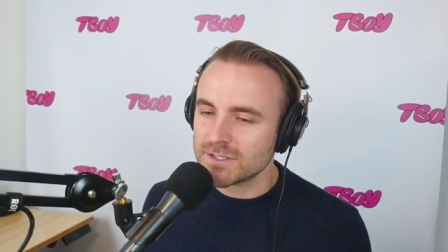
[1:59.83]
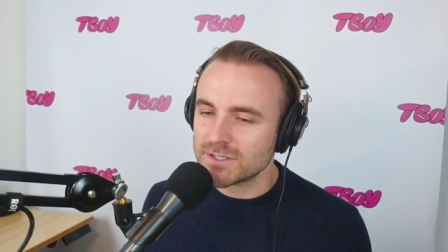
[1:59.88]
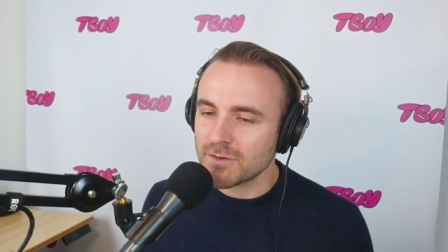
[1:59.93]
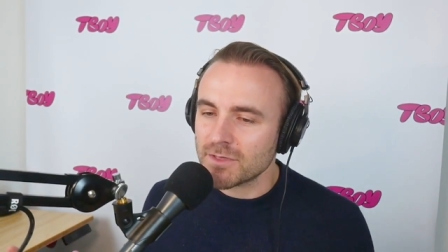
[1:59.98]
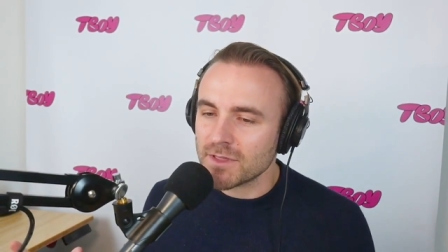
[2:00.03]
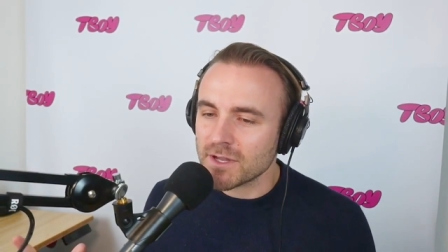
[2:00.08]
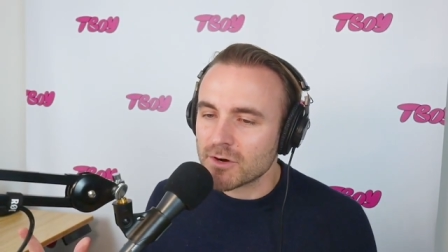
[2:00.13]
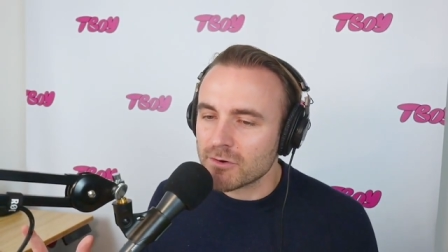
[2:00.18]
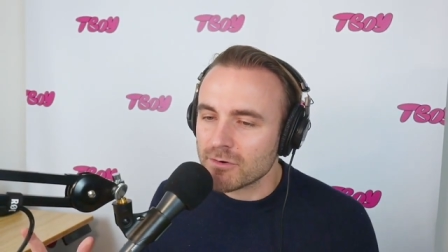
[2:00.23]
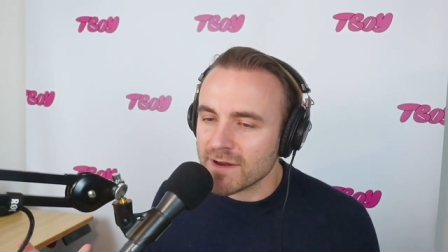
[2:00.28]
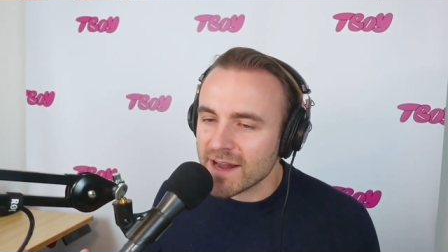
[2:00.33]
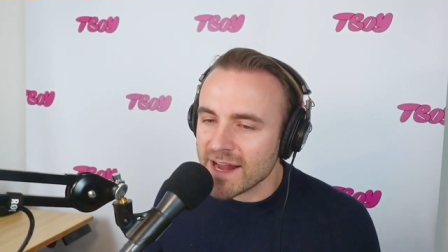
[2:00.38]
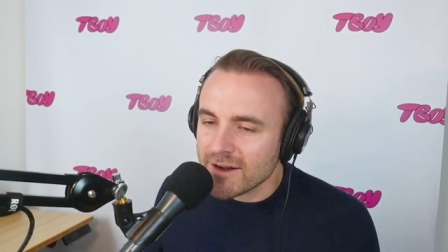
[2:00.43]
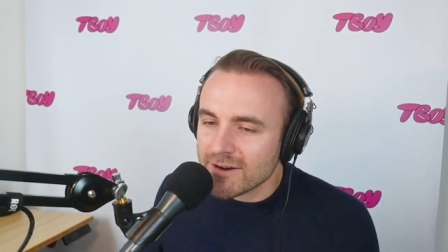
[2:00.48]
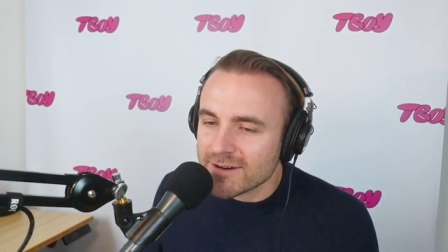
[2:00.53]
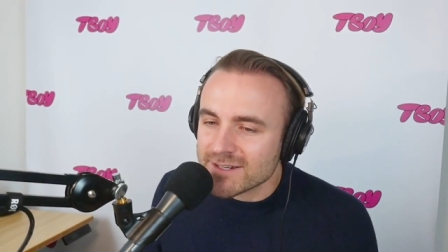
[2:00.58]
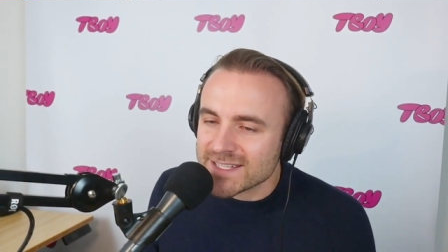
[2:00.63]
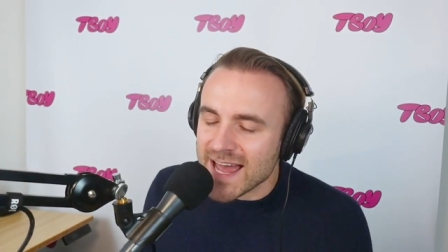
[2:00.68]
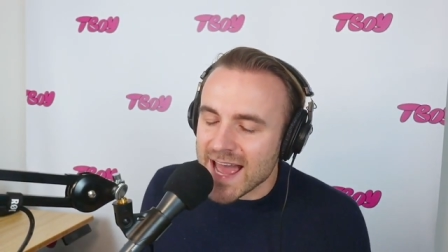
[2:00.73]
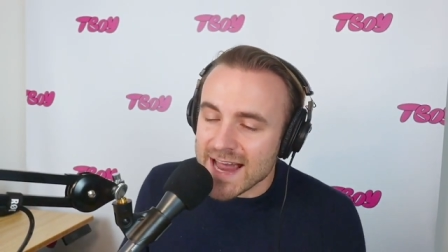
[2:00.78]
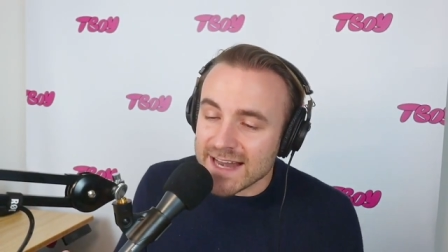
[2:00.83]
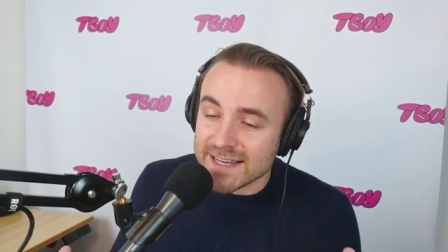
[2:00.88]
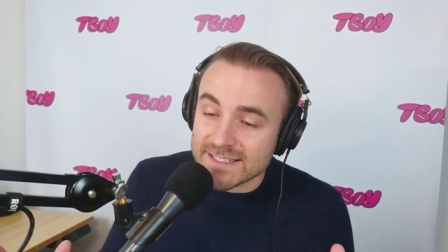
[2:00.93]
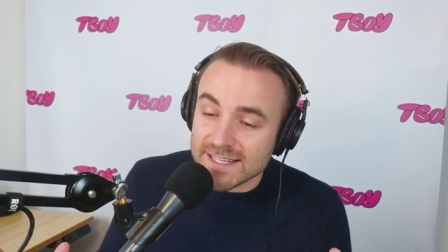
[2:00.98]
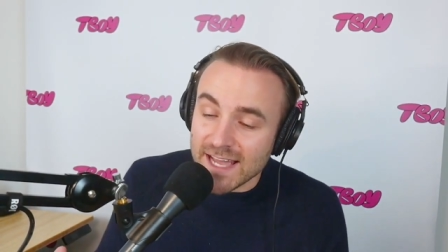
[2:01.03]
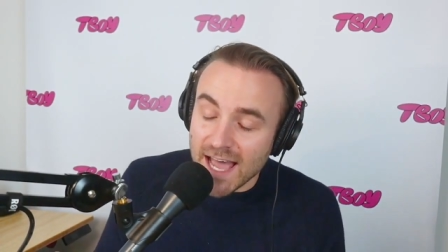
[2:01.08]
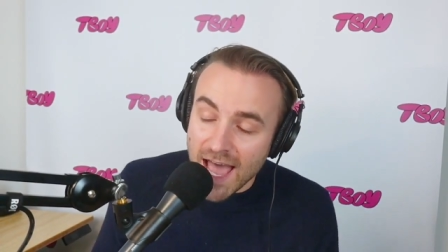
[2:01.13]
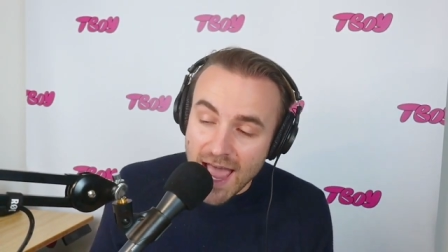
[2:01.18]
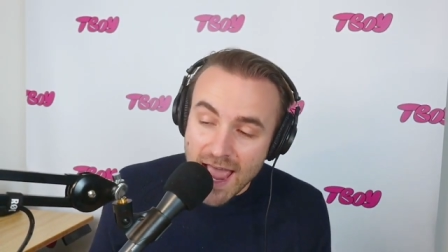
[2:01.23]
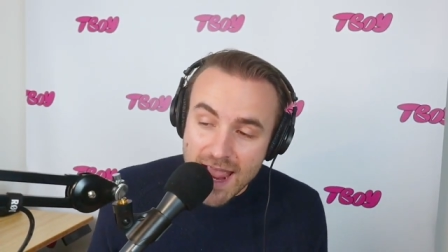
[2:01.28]
So the creators
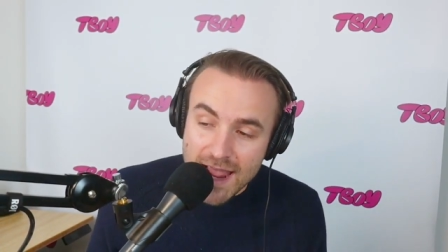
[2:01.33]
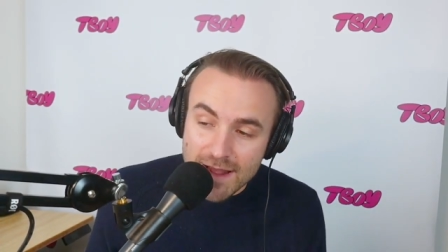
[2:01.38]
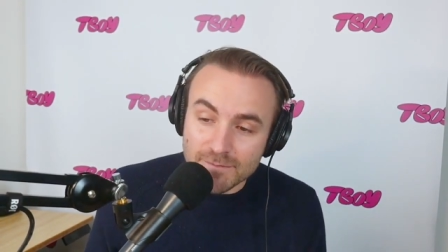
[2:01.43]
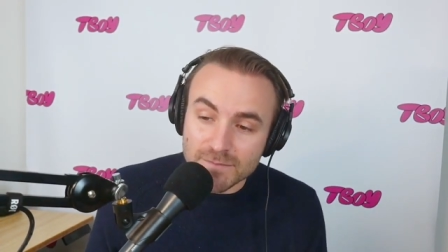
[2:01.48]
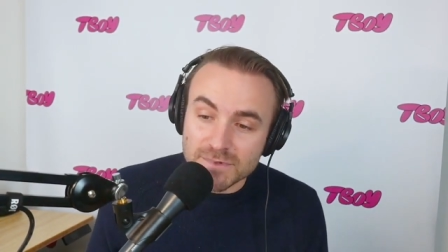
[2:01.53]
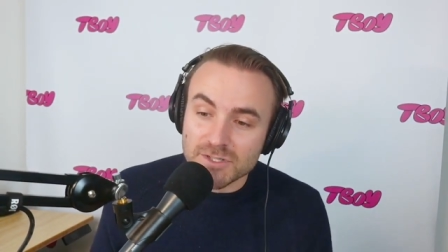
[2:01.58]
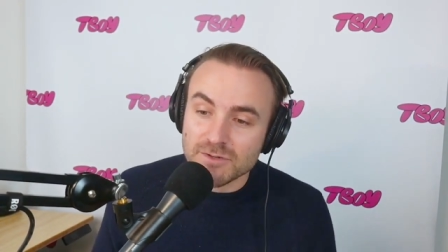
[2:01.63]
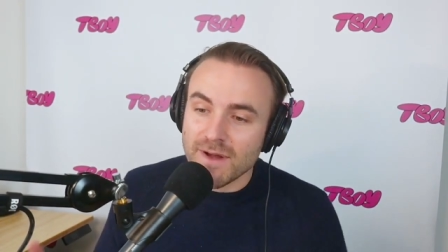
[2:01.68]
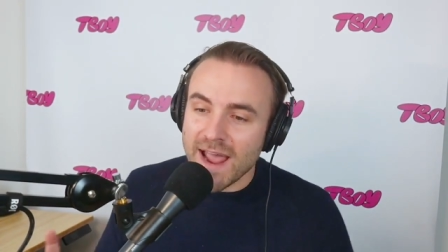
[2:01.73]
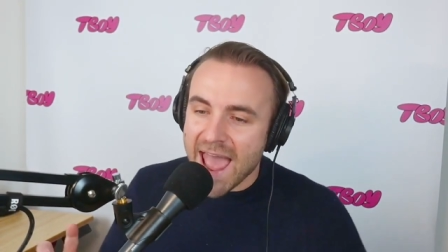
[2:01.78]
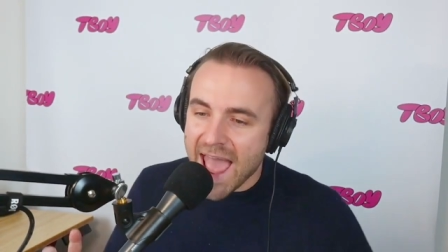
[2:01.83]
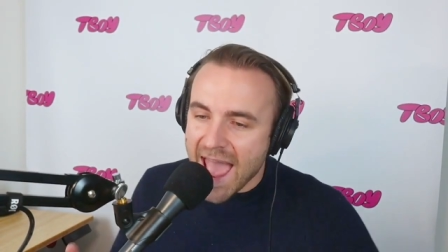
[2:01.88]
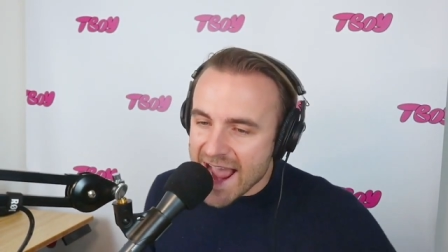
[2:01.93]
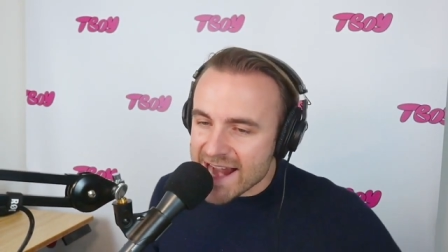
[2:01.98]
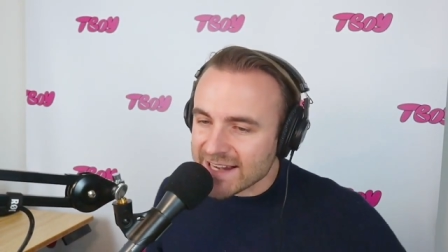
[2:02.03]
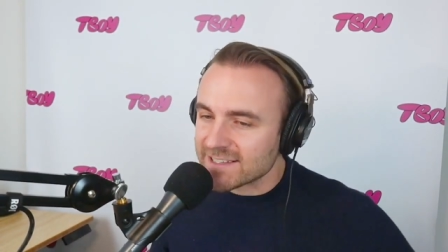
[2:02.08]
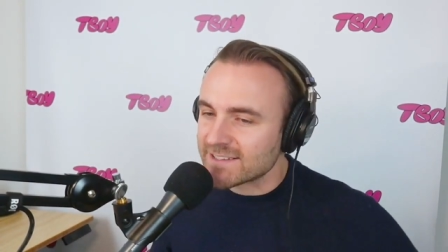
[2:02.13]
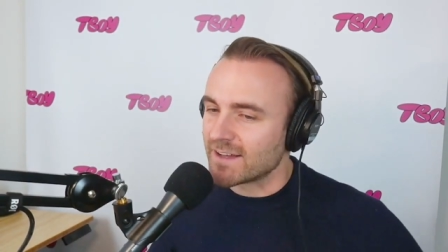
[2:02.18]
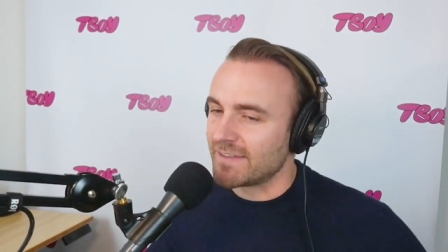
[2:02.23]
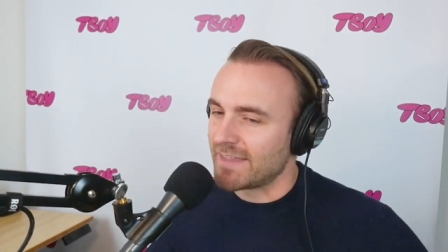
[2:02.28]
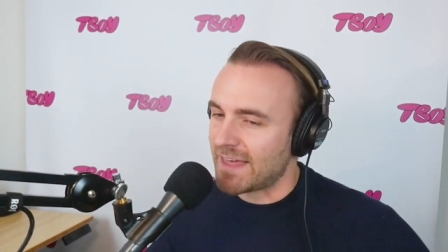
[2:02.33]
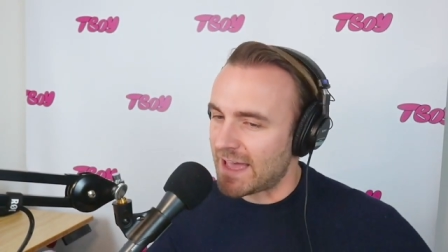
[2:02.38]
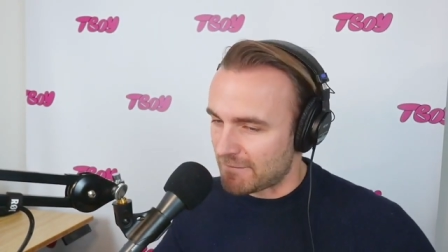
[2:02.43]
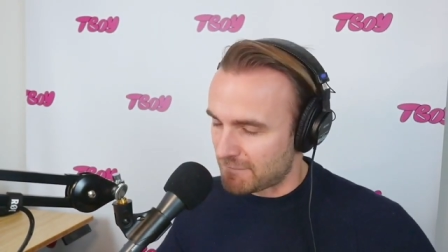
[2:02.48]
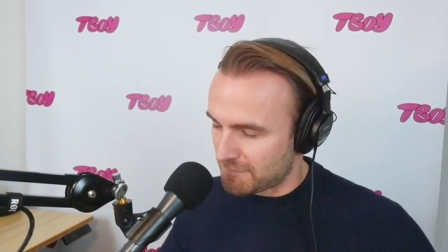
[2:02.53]
had time to act on